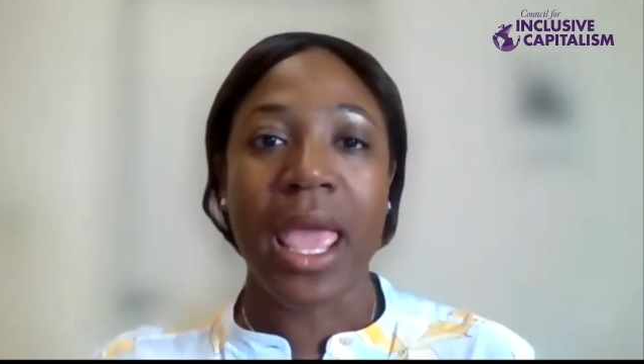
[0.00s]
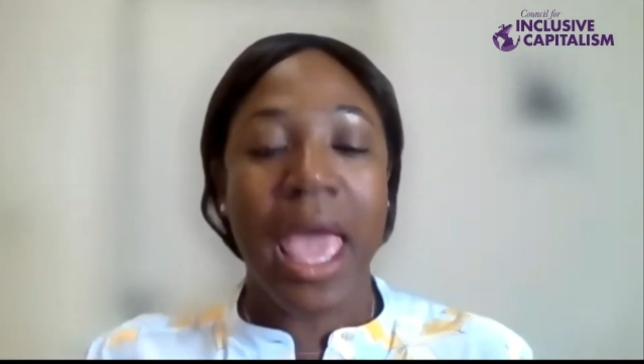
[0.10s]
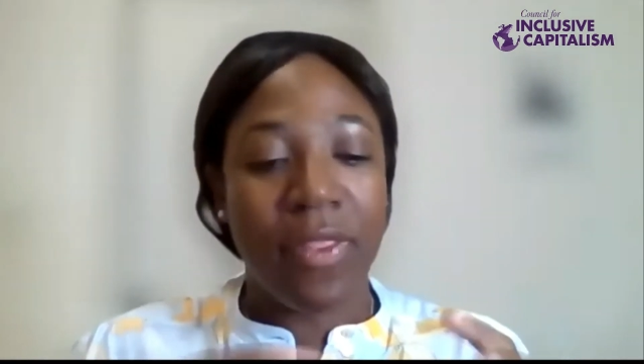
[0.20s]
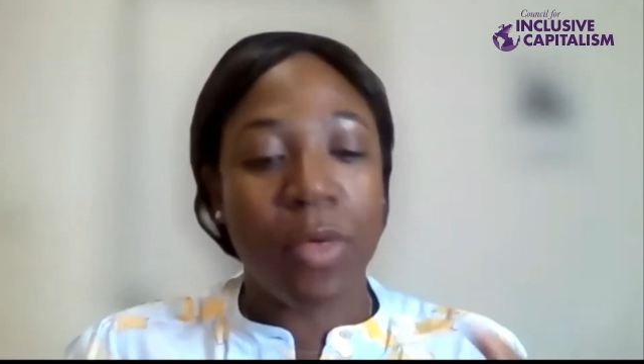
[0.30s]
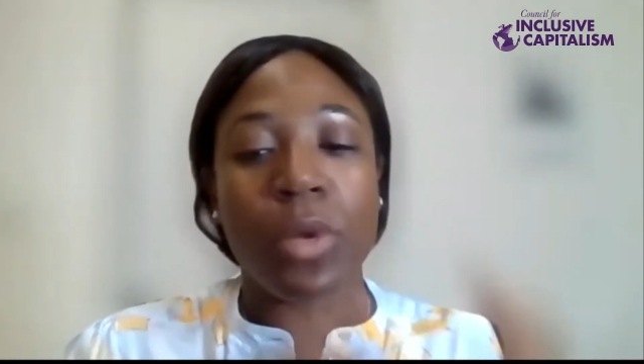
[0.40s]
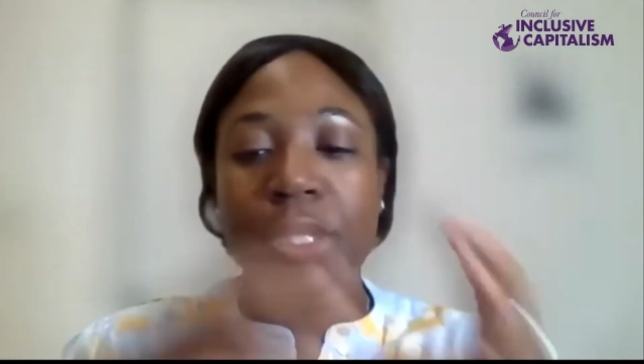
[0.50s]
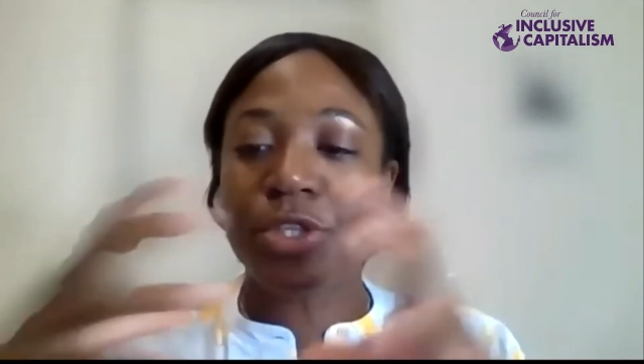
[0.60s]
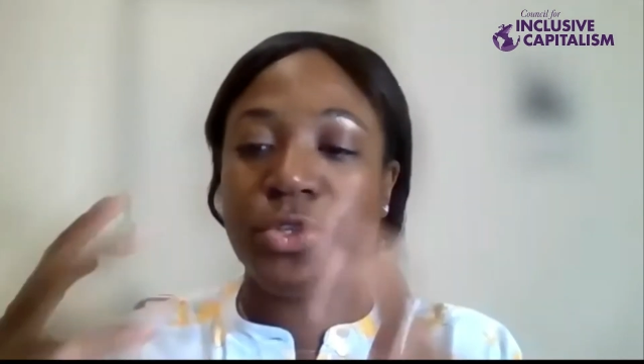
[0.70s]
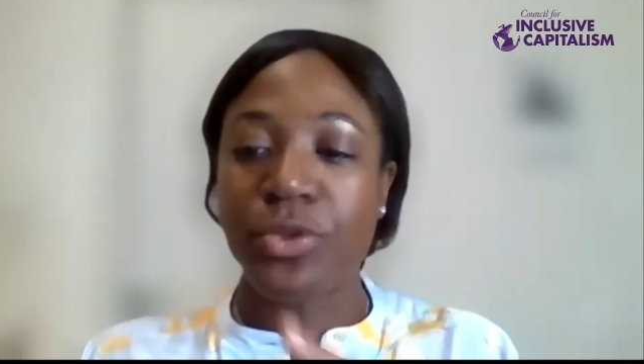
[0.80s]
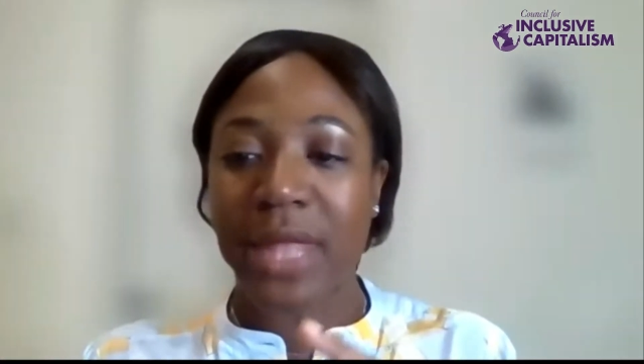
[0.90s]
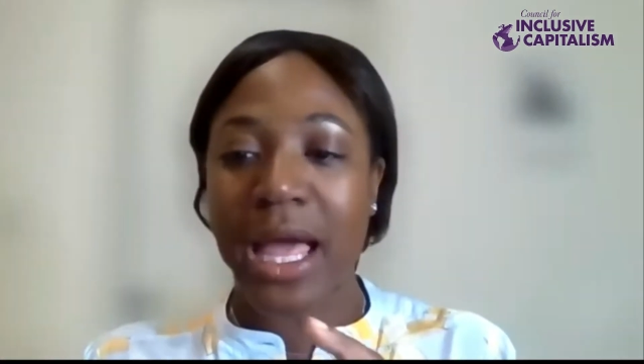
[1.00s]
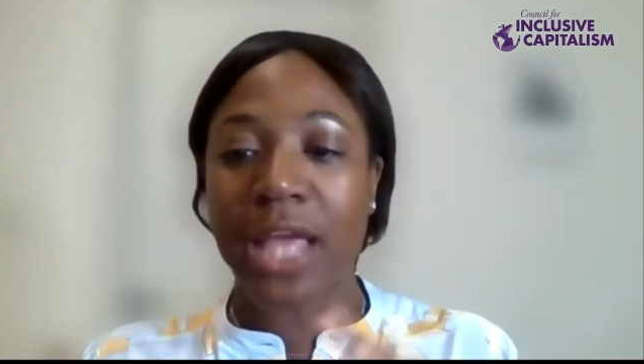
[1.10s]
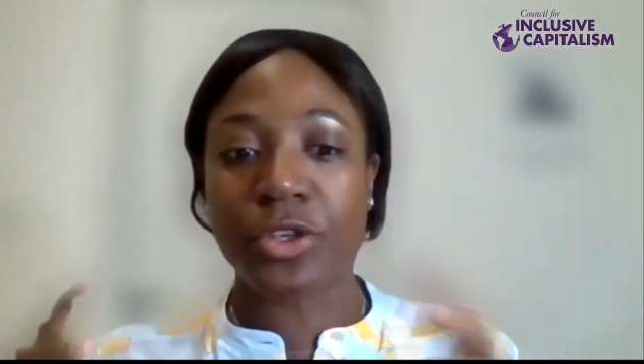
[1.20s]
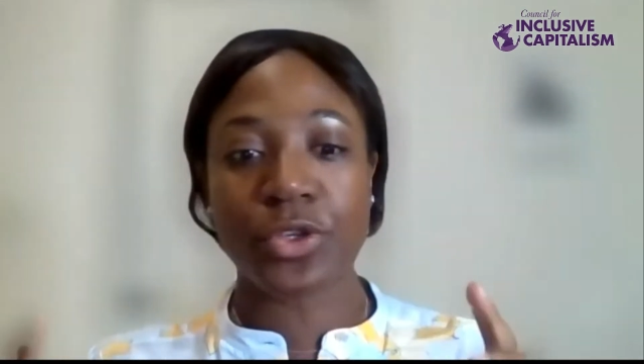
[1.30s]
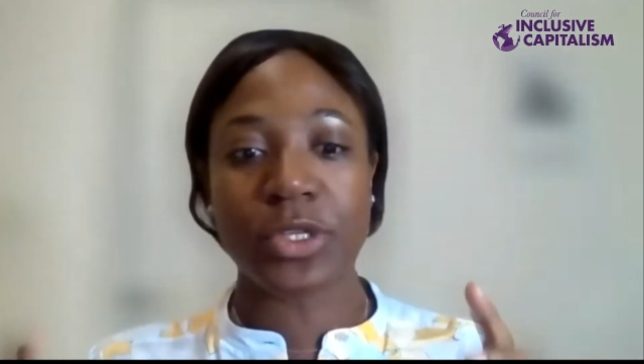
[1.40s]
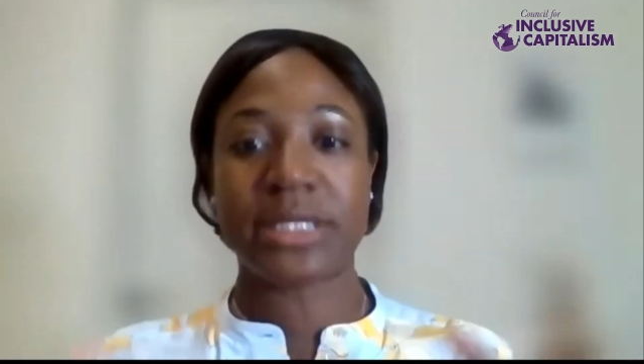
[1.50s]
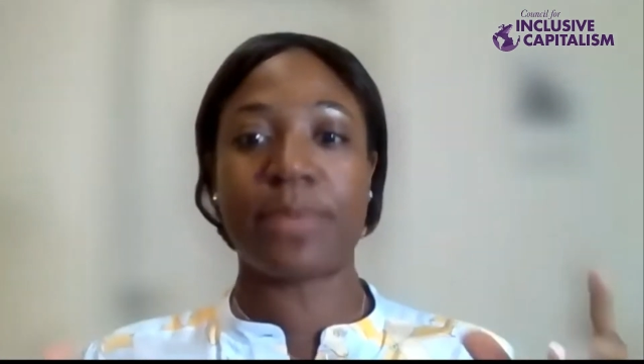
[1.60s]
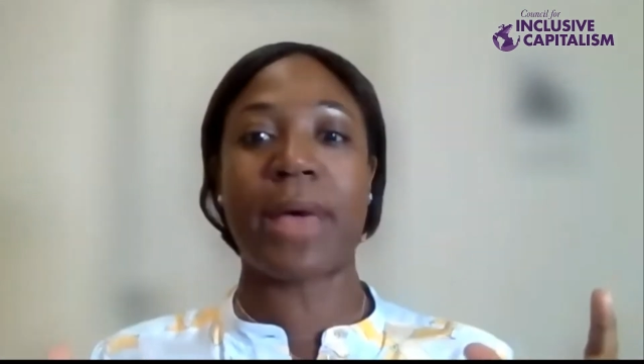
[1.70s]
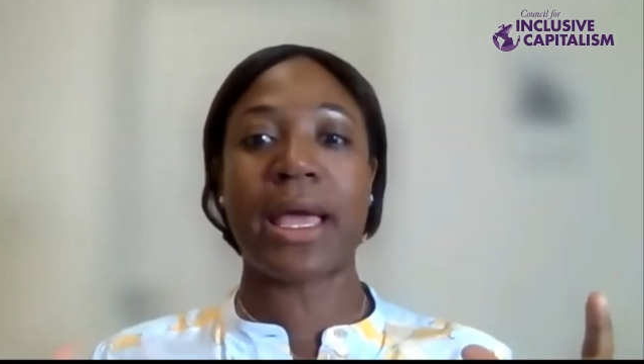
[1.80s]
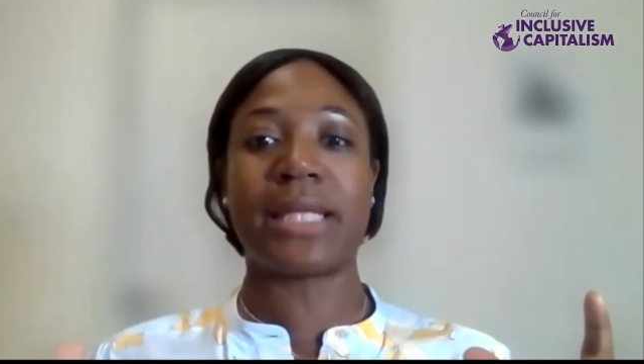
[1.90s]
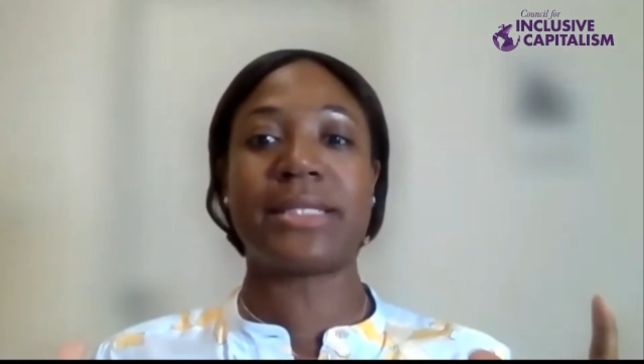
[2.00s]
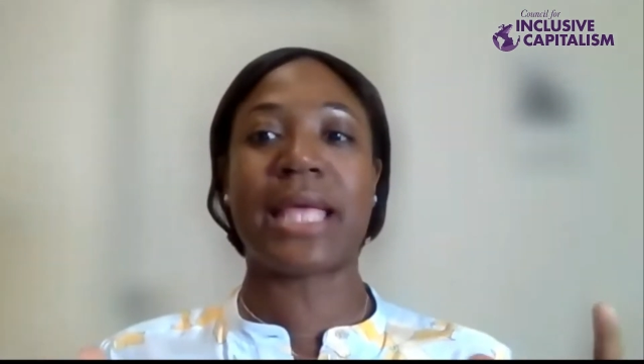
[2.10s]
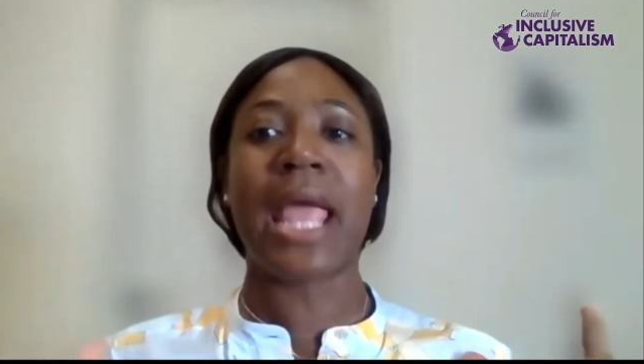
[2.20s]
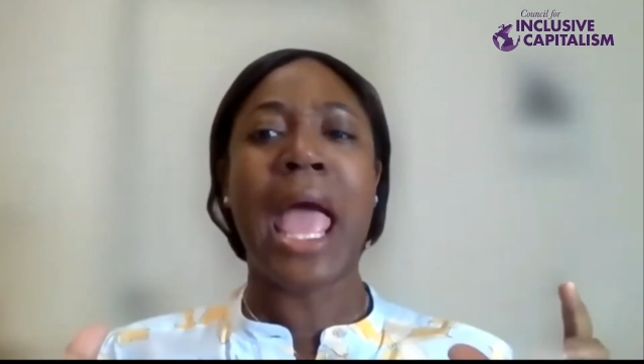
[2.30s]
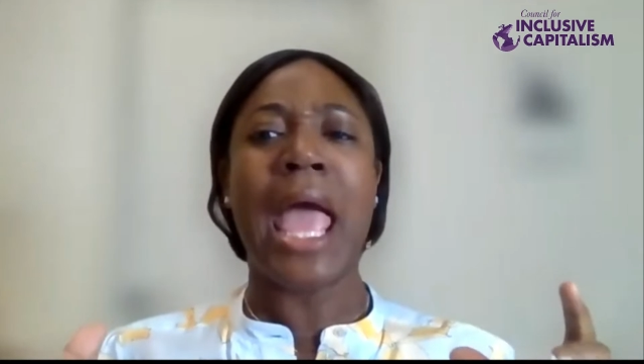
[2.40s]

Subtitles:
And then once you do that, you sort of sit back and say,